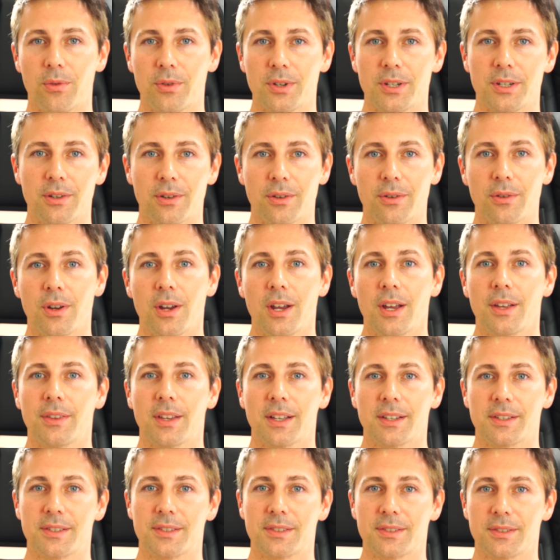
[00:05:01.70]
audio,
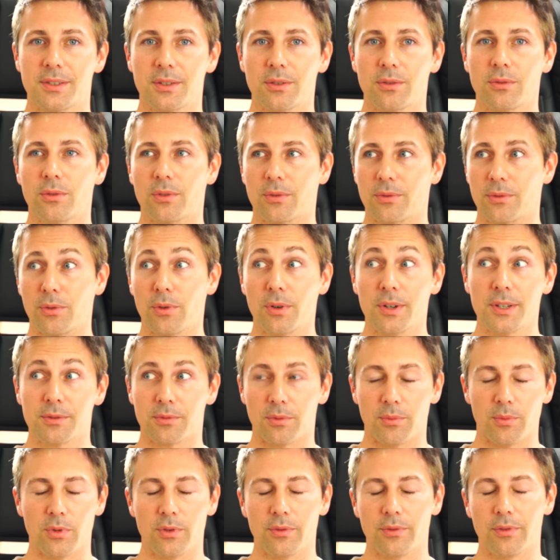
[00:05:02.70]
that's still, or noise
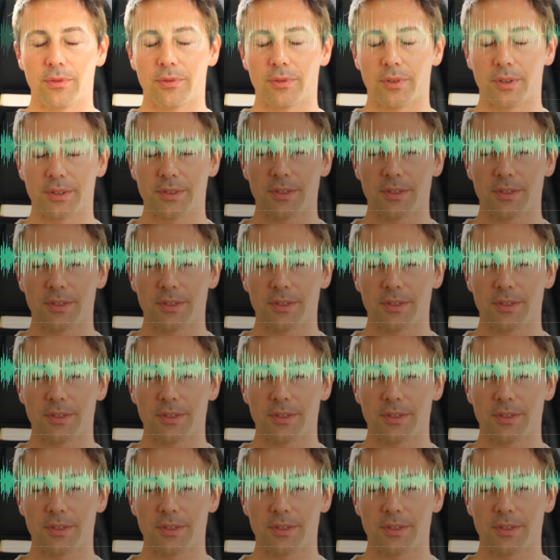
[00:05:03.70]
removal, for